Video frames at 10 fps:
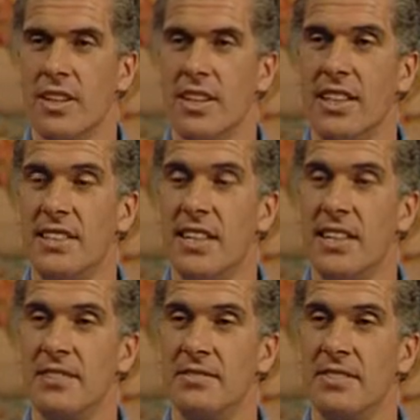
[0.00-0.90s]
And he
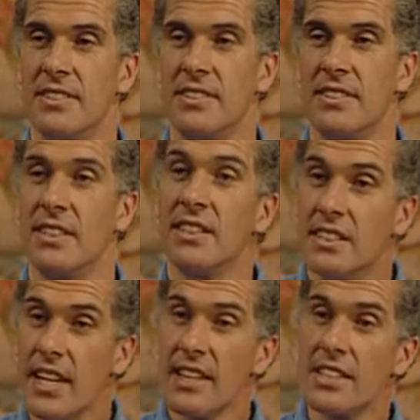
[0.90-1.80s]
said,
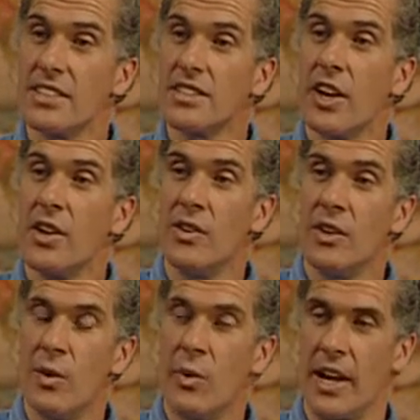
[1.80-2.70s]
take the
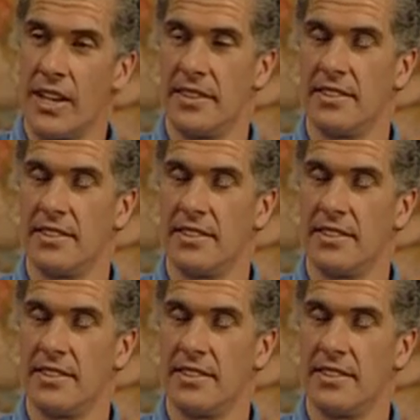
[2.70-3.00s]
stone away